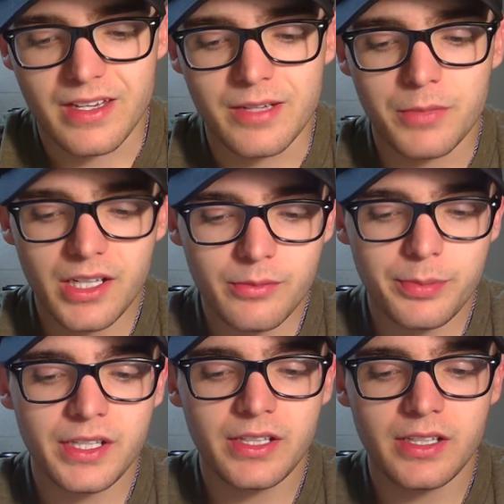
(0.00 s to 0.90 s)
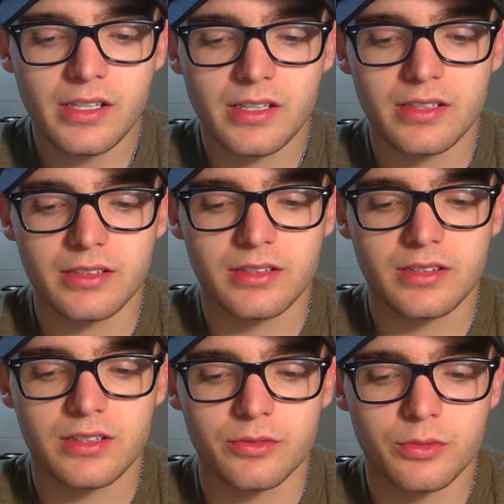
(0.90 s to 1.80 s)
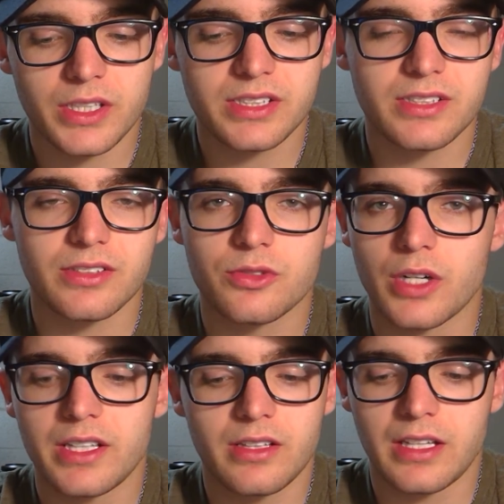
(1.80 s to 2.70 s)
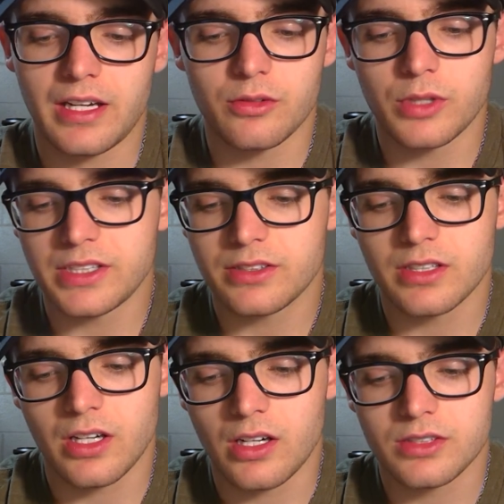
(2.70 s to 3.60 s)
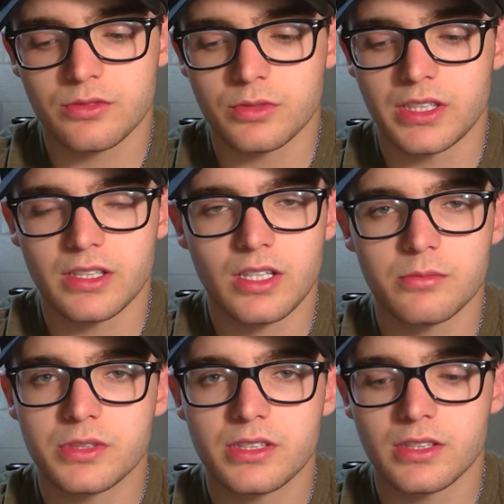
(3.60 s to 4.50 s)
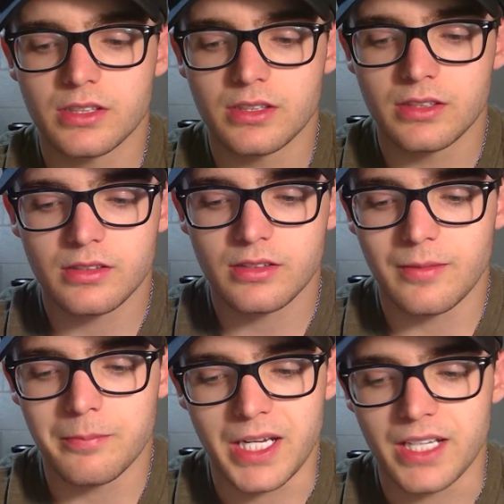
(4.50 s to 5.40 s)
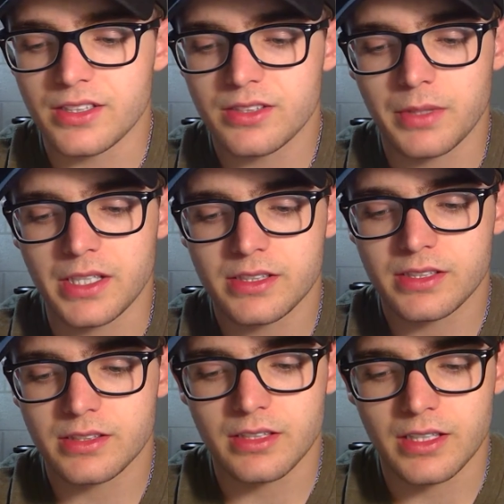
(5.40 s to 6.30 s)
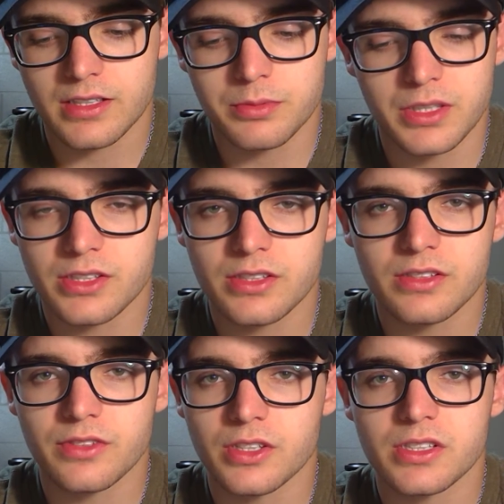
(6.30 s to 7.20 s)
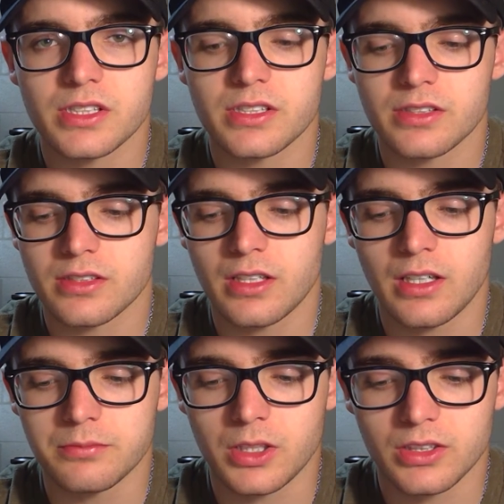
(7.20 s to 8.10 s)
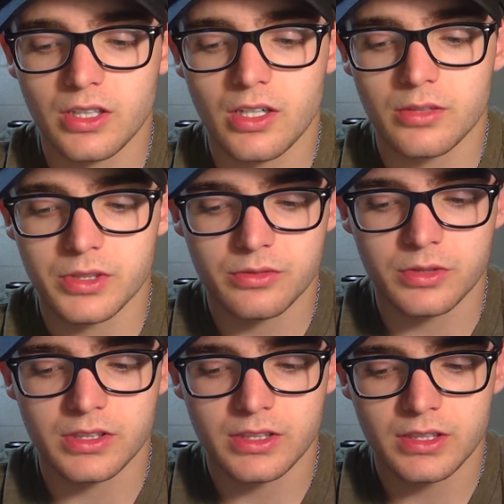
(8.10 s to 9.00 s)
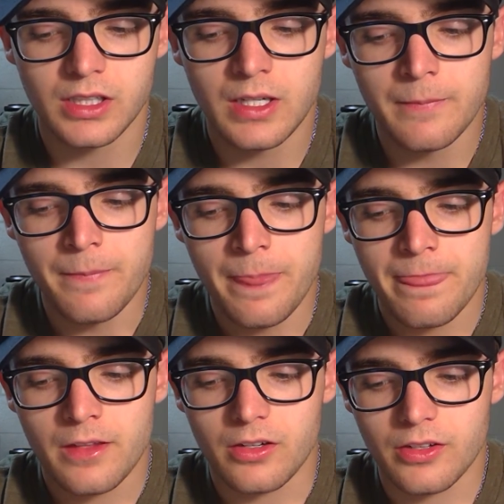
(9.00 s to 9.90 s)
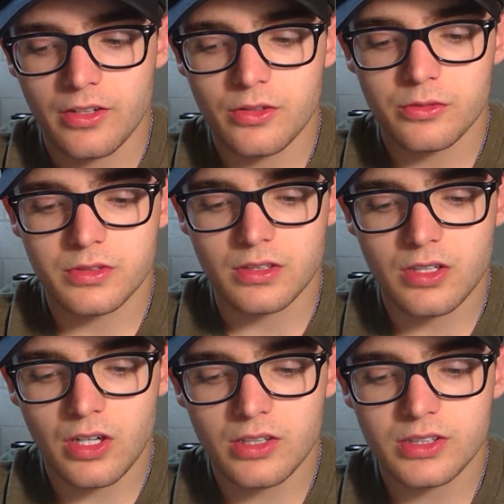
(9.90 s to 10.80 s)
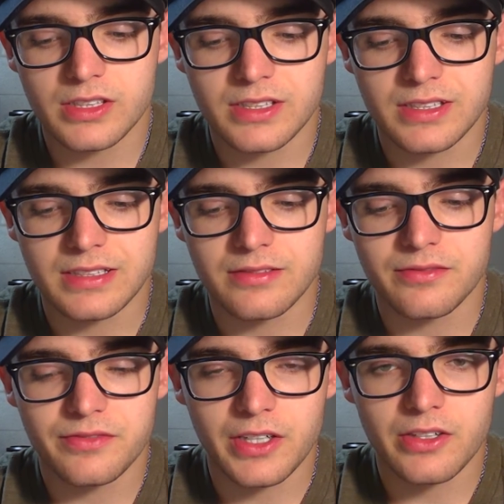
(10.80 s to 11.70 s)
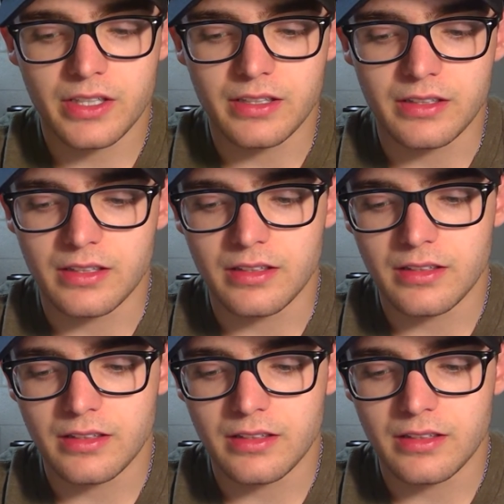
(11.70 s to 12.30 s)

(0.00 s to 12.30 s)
In my opinion, the risk greatly outweighs the cost when it comes to manned space expeditions versus autonomous ones. Although the cost is very